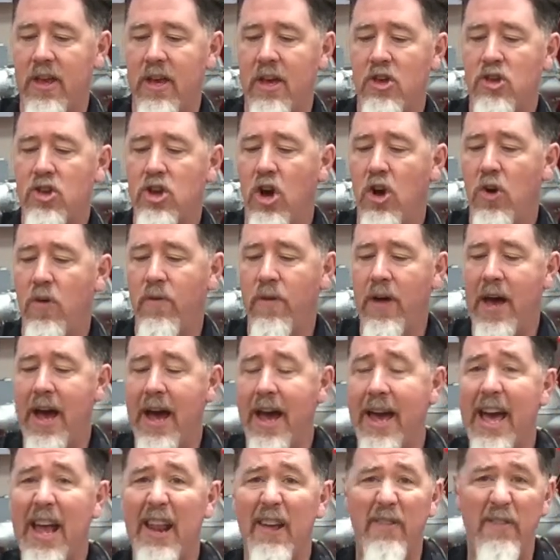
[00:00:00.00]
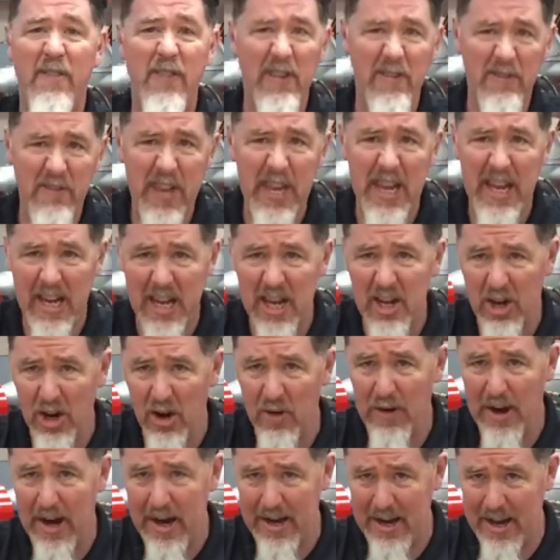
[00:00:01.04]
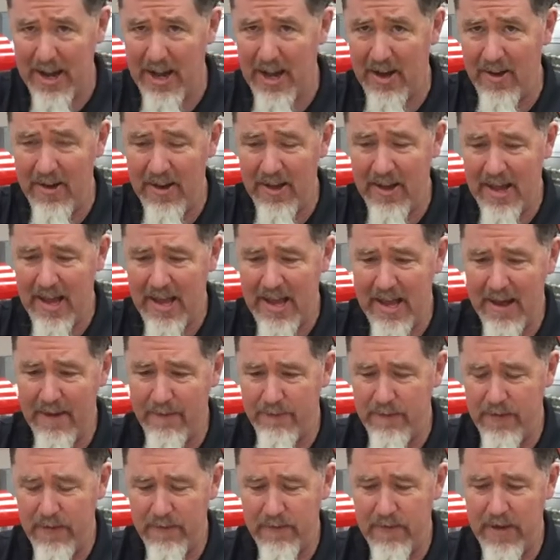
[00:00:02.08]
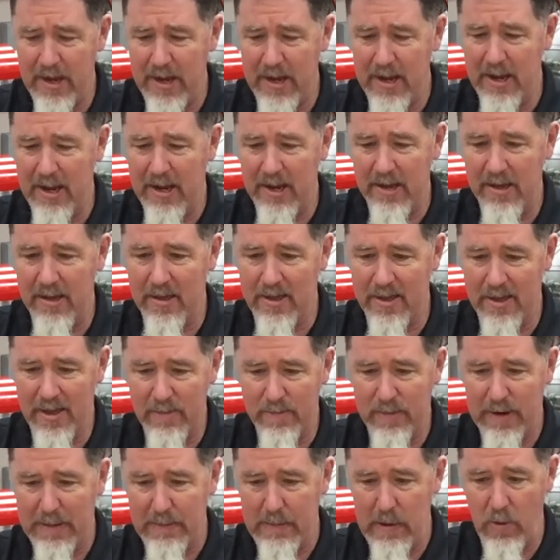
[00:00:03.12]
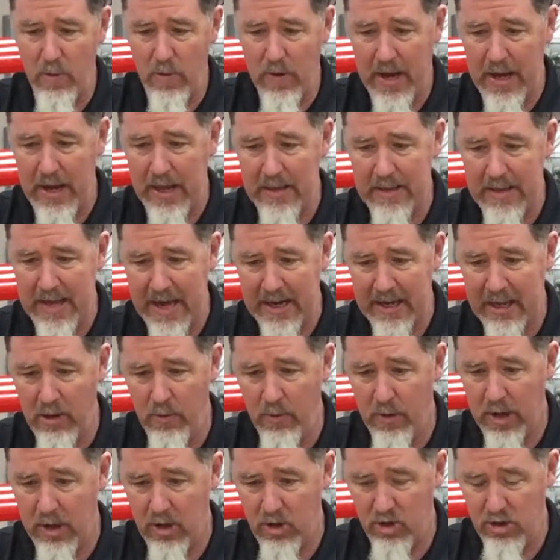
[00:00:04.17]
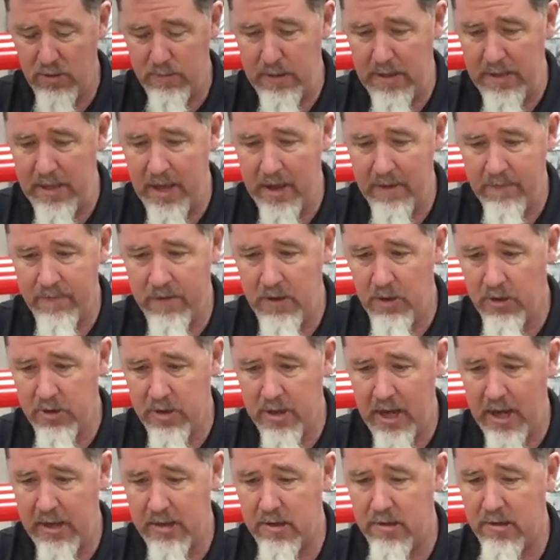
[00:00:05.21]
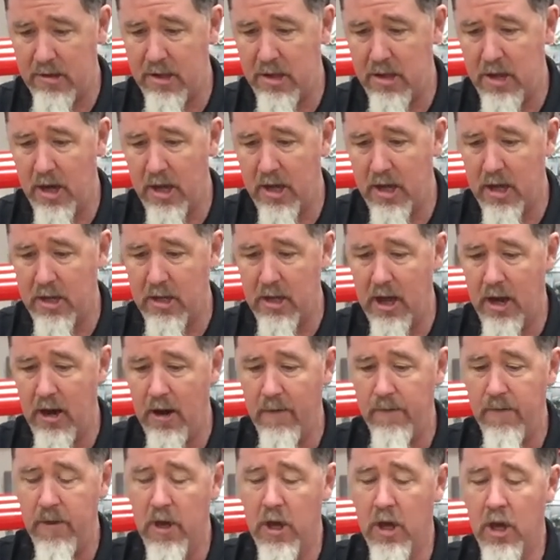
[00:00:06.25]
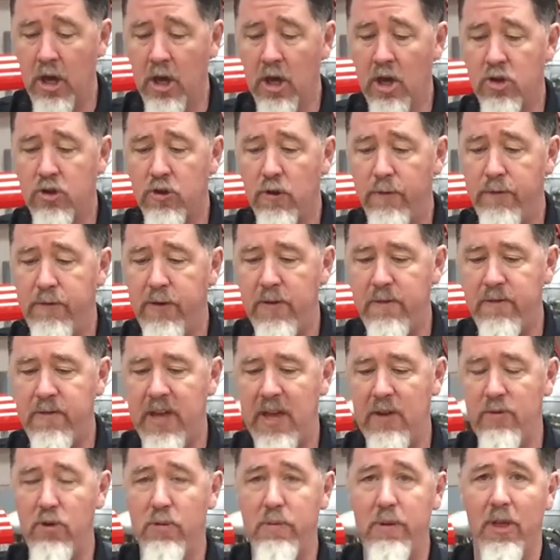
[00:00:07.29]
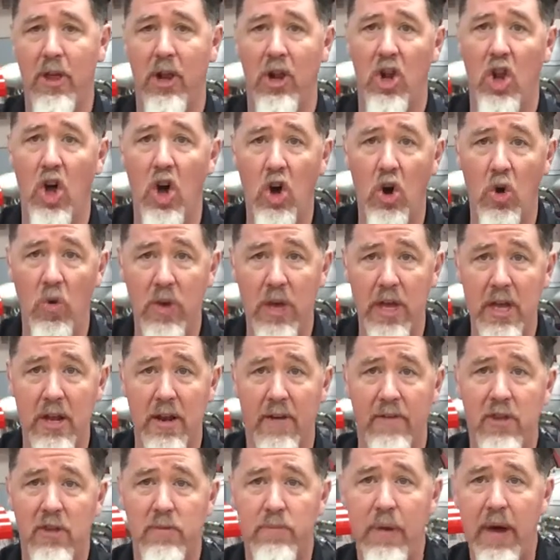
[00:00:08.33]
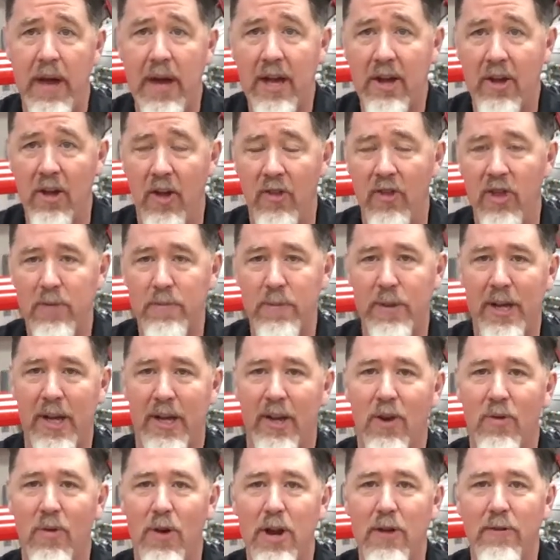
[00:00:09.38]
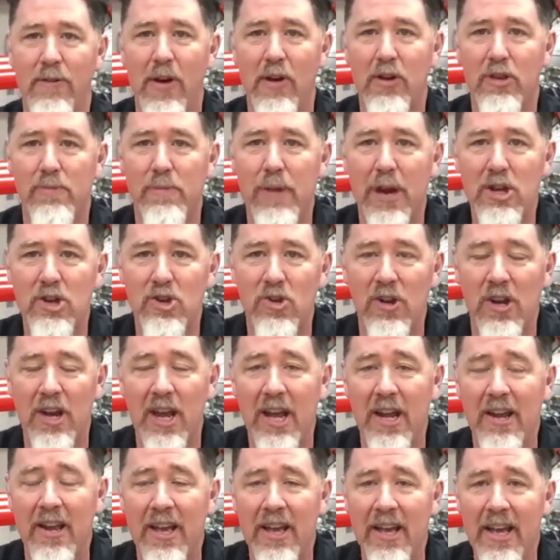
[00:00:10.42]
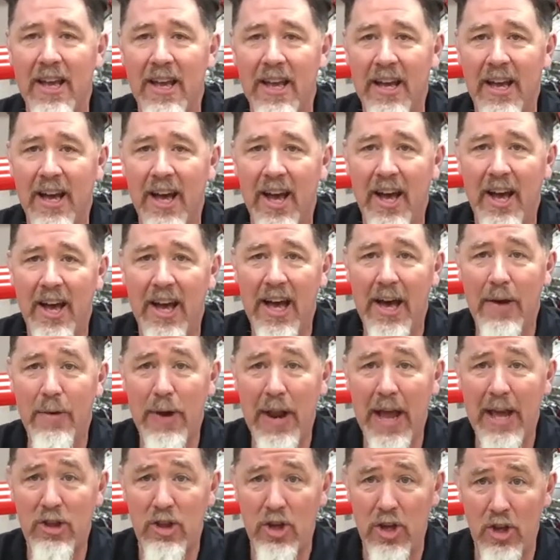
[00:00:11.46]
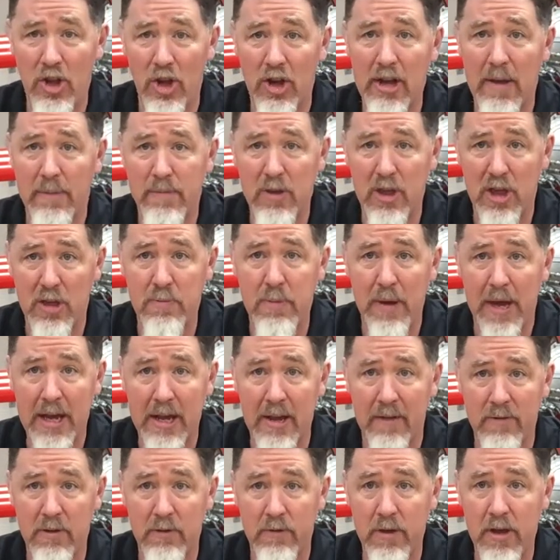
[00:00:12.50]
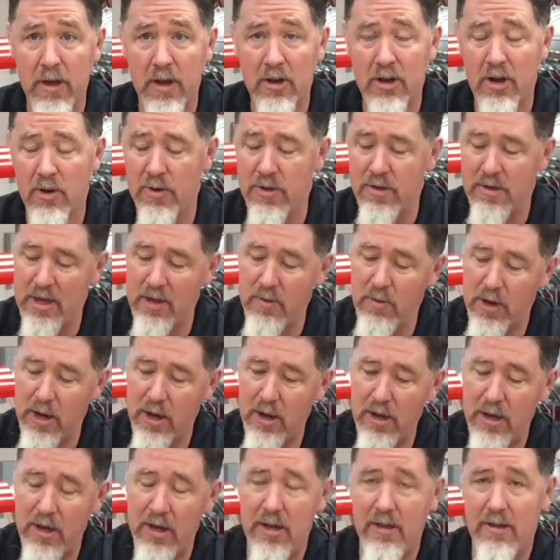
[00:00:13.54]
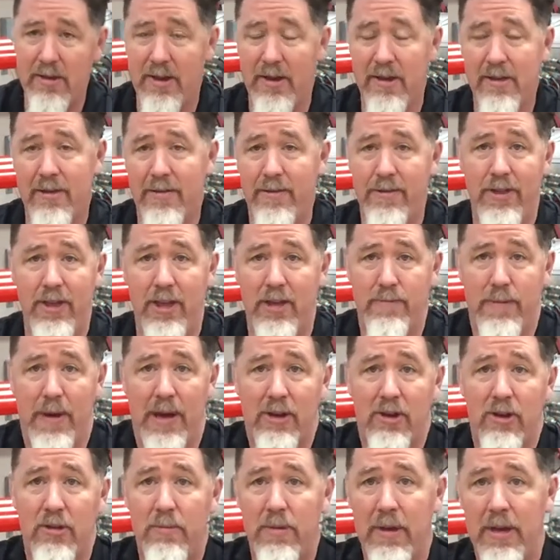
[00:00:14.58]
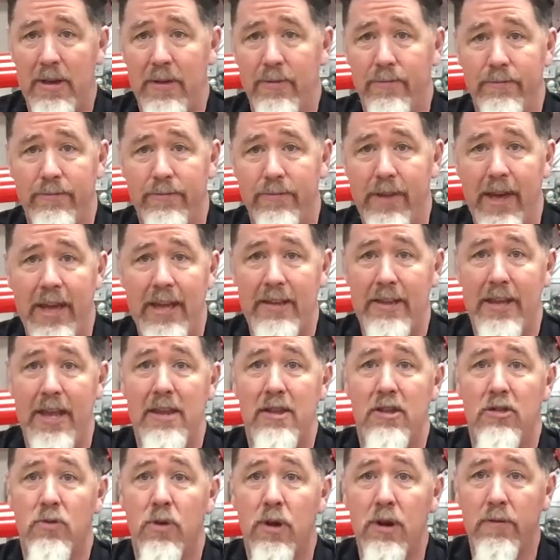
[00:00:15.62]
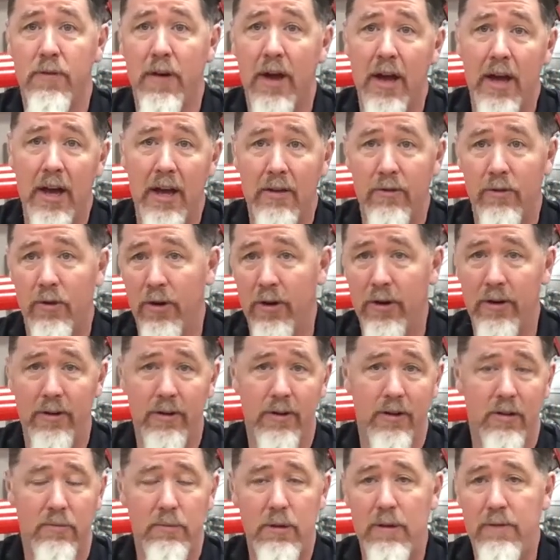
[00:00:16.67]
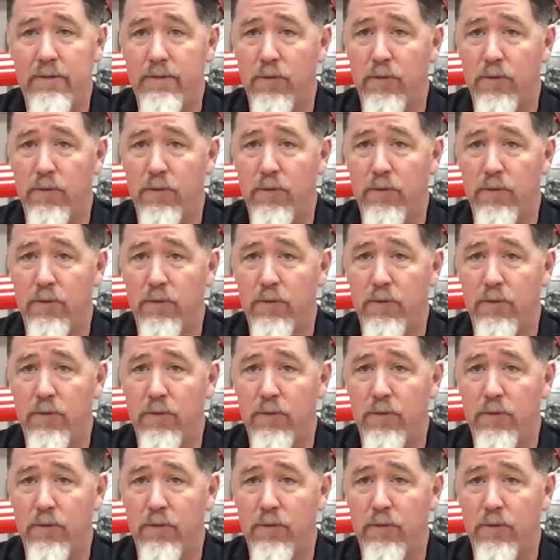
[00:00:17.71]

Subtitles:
so I got a 15 in there right now, and that 15 is probably right exactly what it should be. That feels nice and snug in there. So 15 would be the low end of spec on this particular one. If I was measuring it, I would actually look up the spec of the vehicle and see what it is, because the spec could be 18 to 25, or it could be